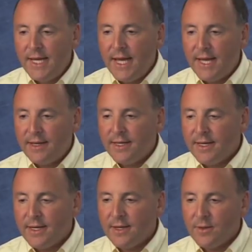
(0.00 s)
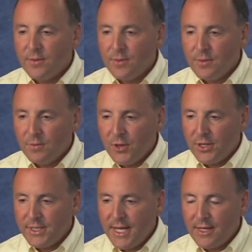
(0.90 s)
and uh, we're going
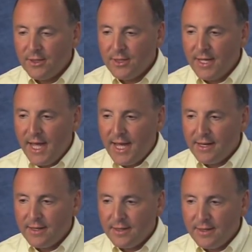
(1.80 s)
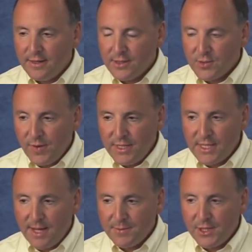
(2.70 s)
to take a look at a screen
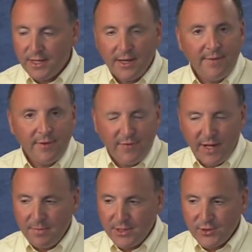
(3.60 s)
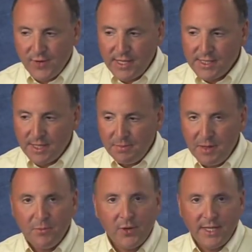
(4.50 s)
snapshot of the FileMon trace that
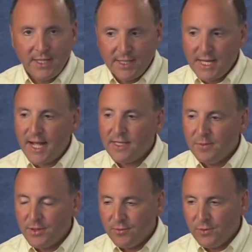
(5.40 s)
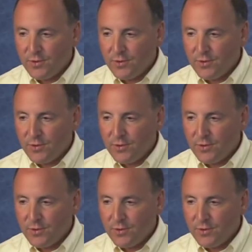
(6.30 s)
pinpointed exactly what the root